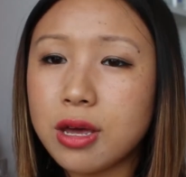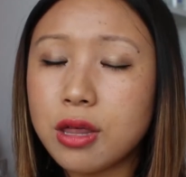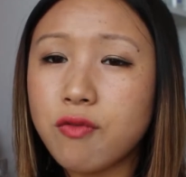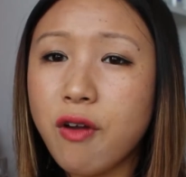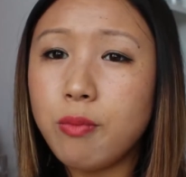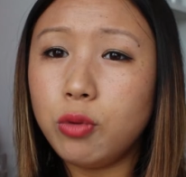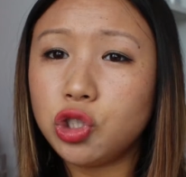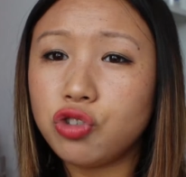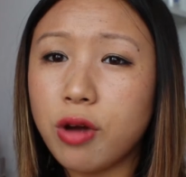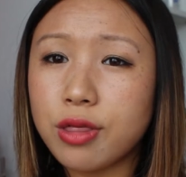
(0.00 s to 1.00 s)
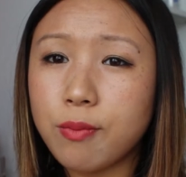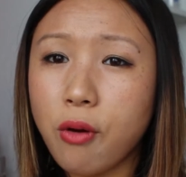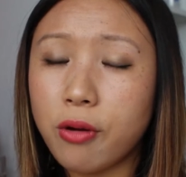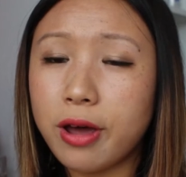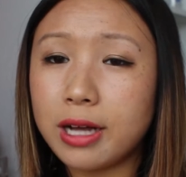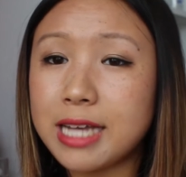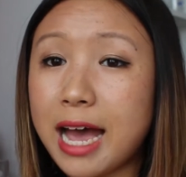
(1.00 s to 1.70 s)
It's a very moisturising product,